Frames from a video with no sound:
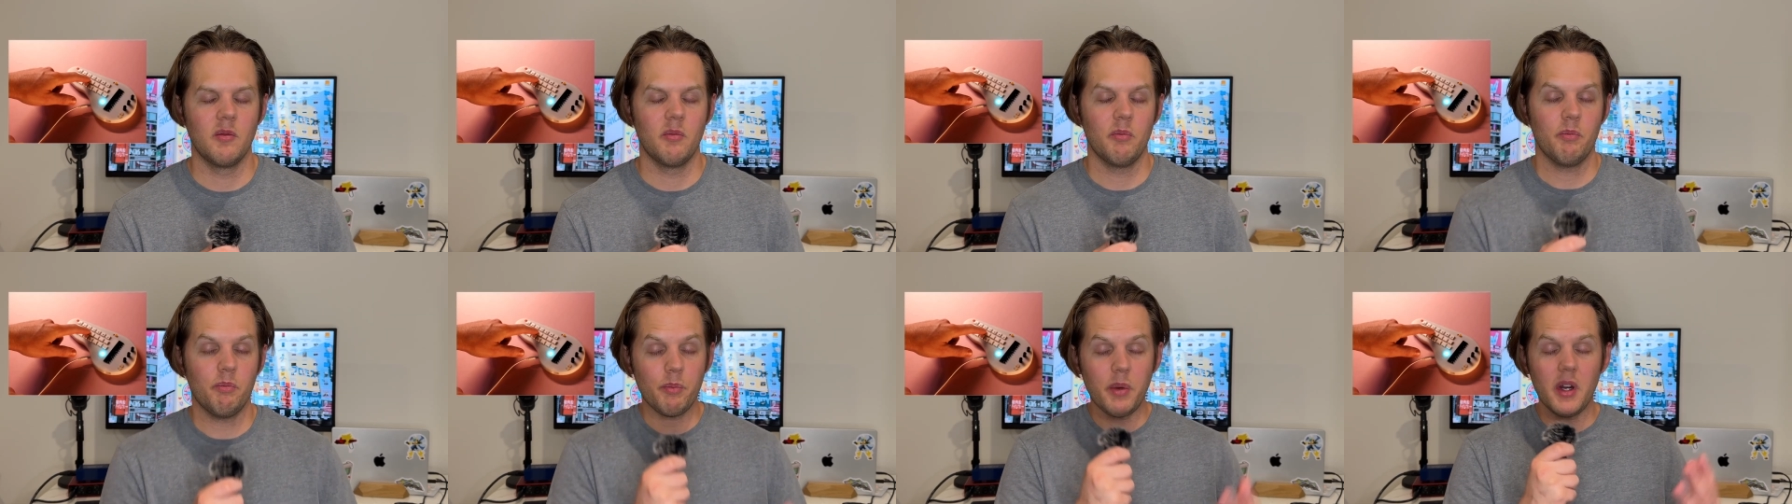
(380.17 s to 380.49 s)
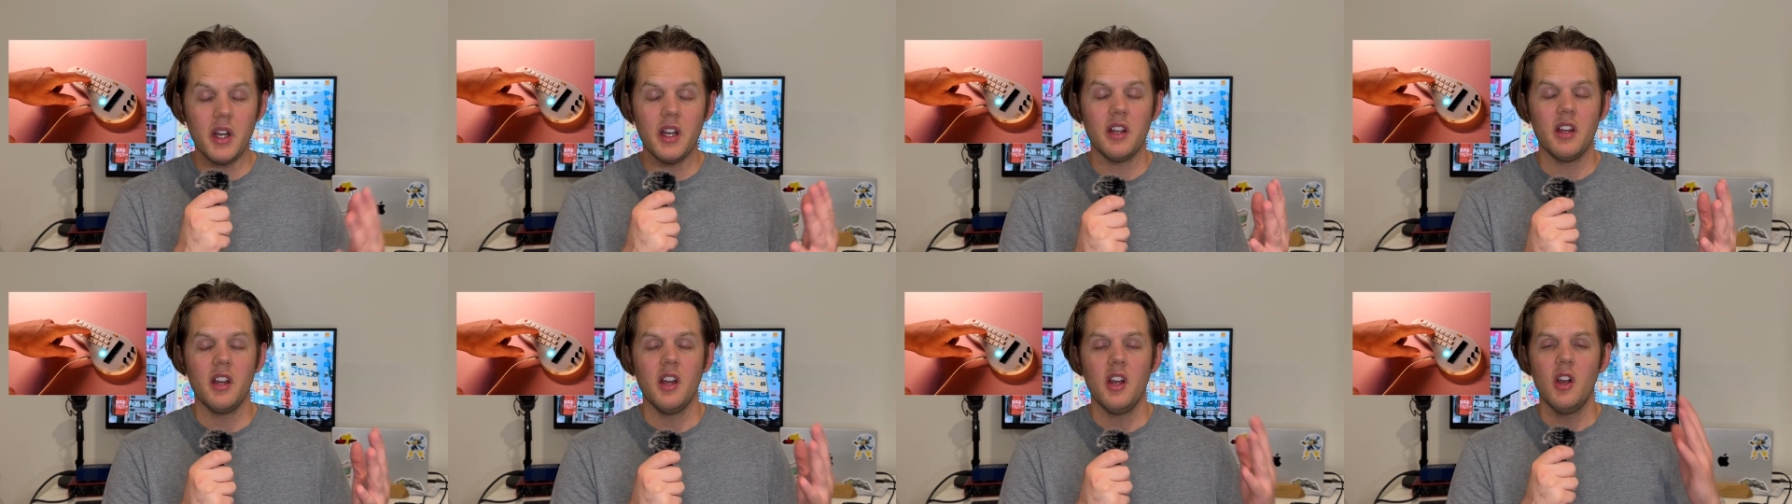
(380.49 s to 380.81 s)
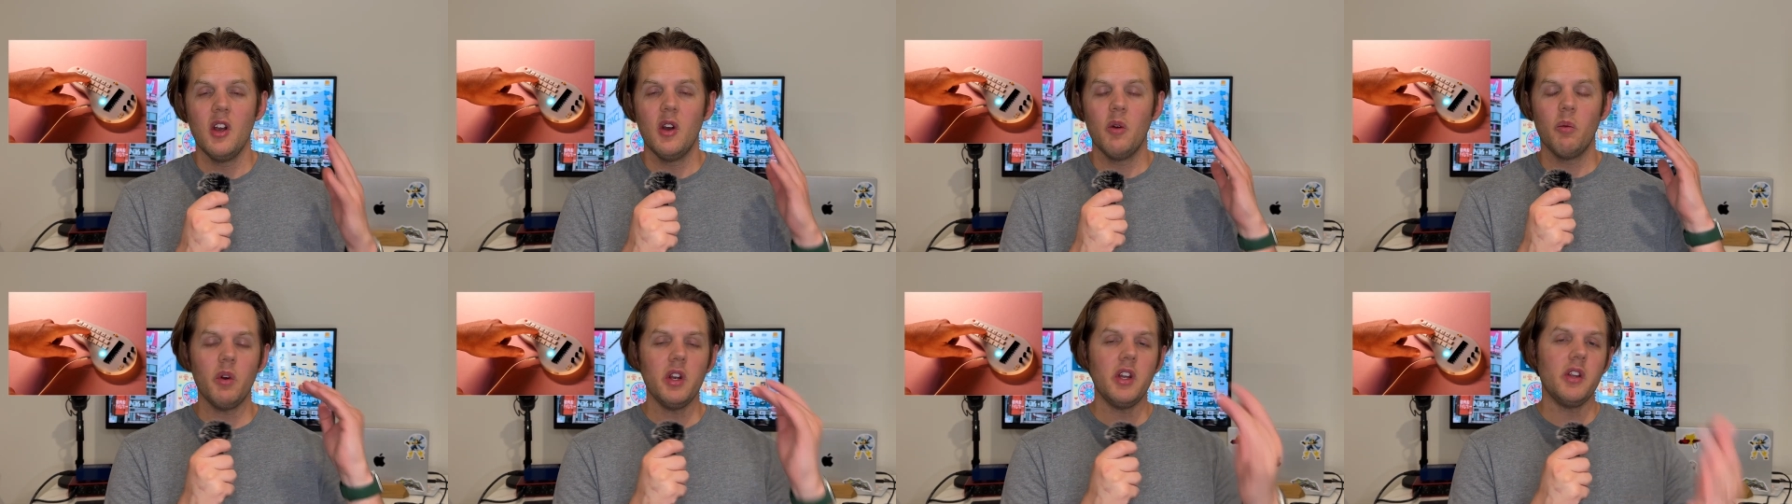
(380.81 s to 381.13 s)
But
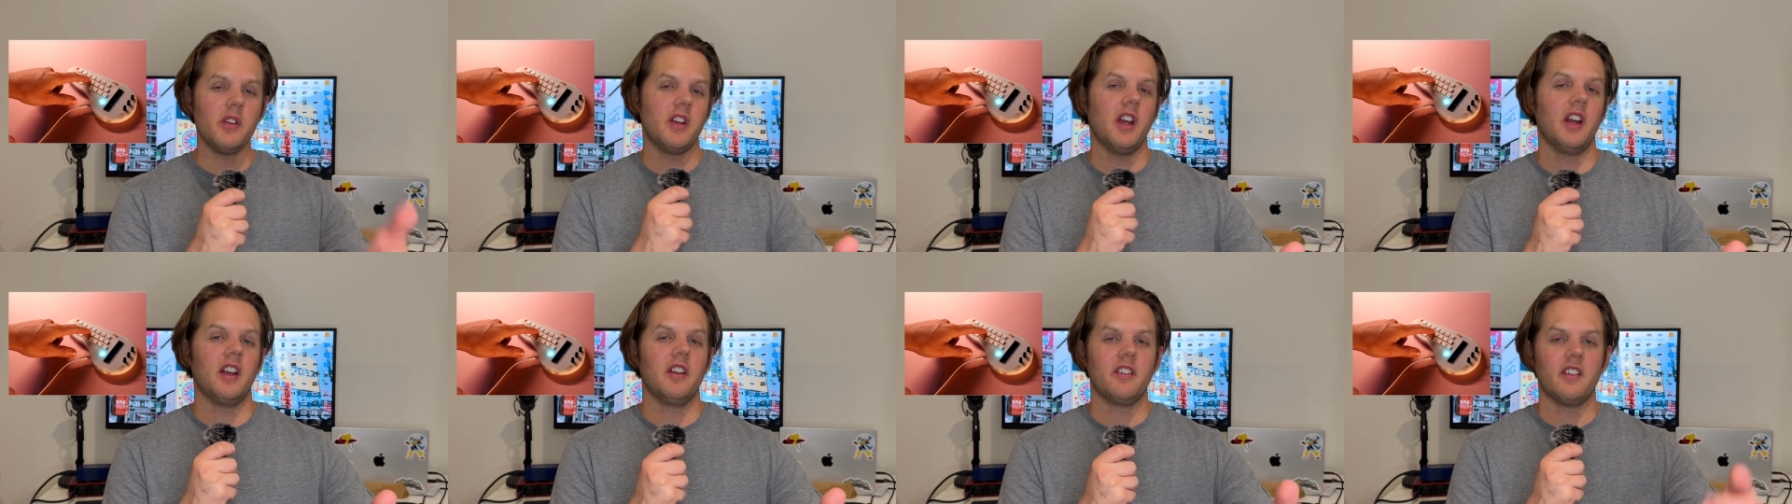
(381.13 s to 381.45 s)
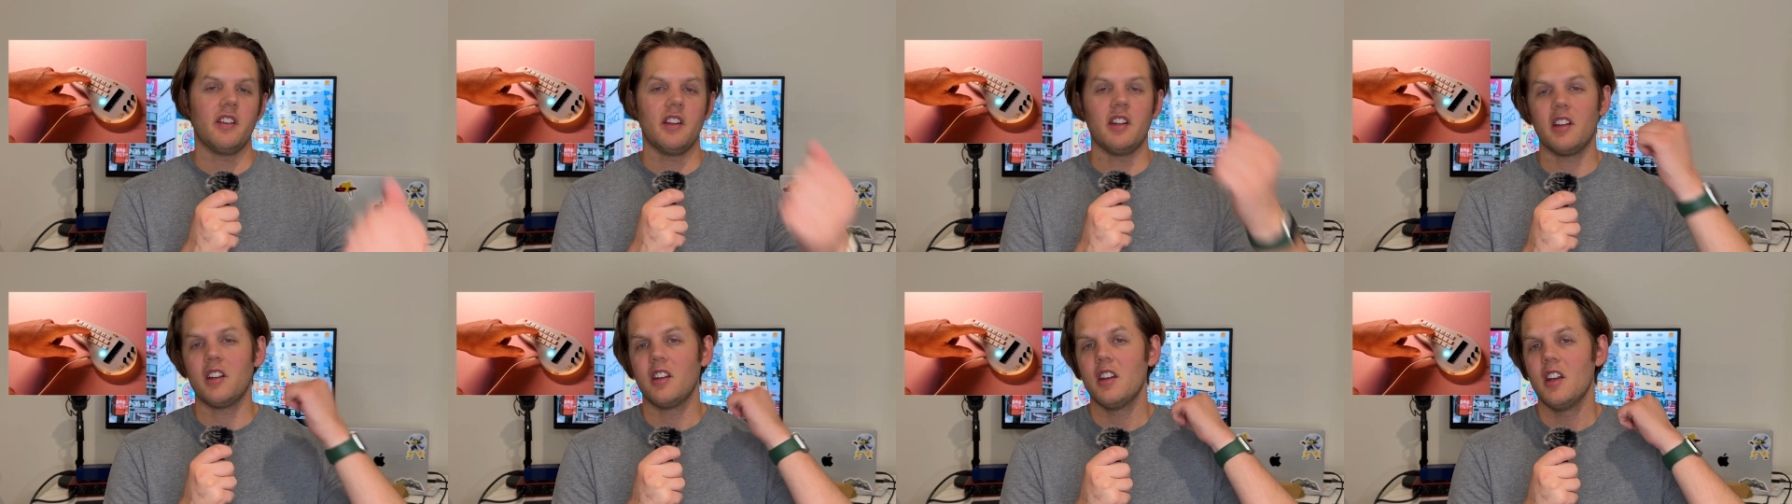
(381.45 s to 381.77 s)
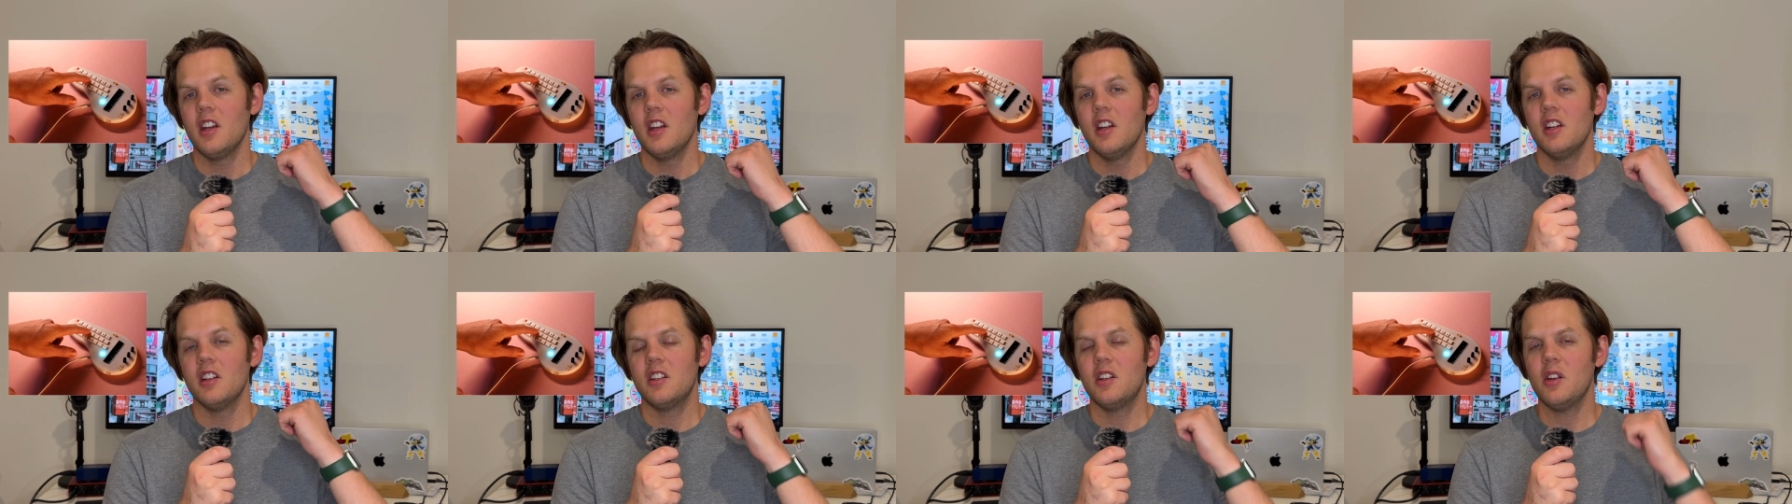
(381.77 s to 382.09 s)
what do you guys think?
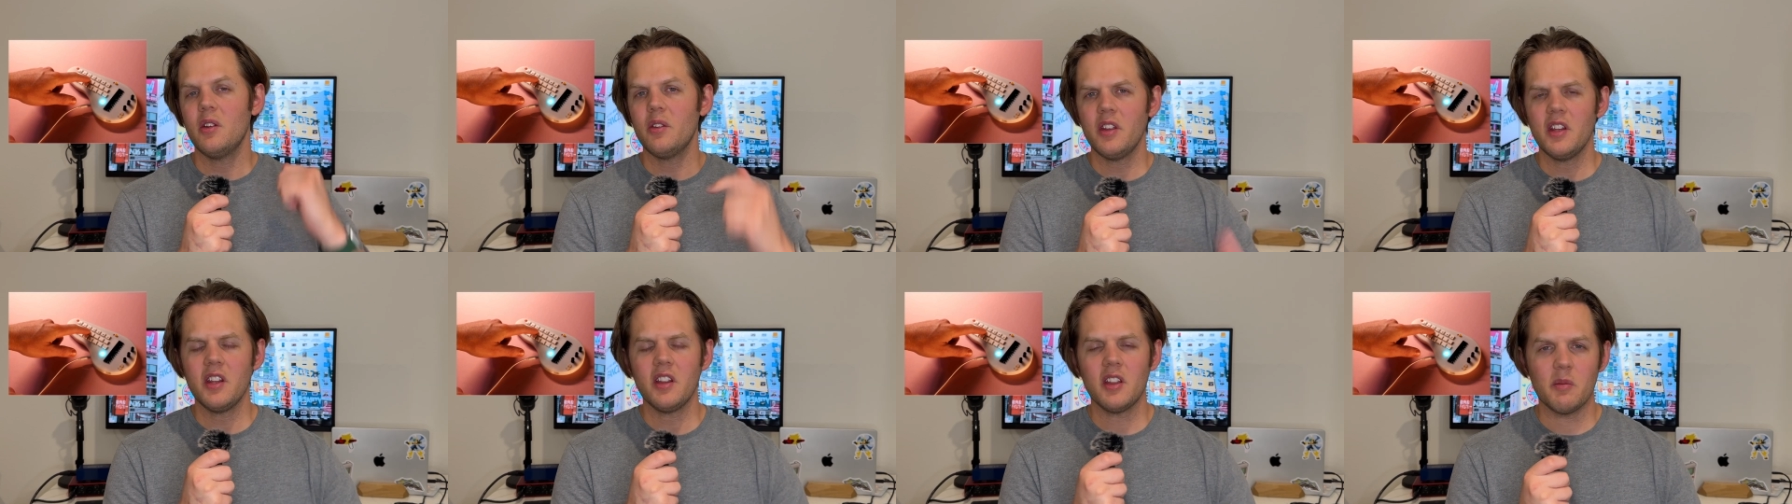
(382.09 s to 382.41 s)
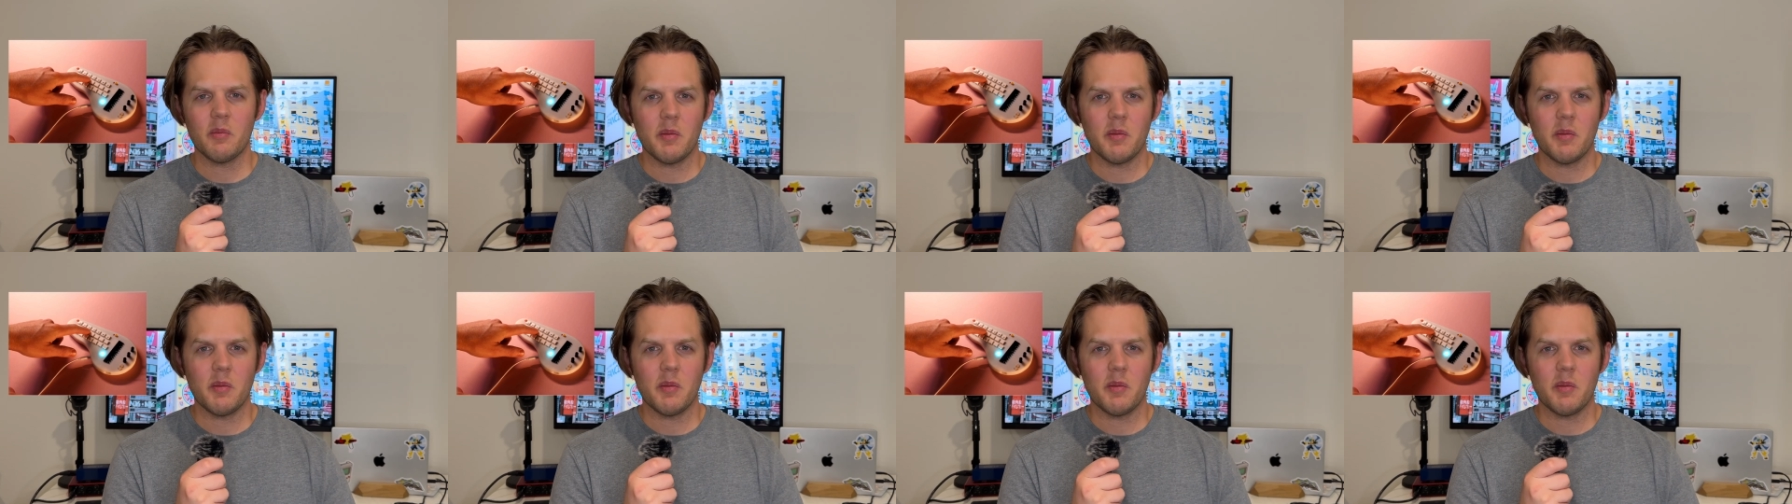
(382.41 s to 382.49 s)
Do you think the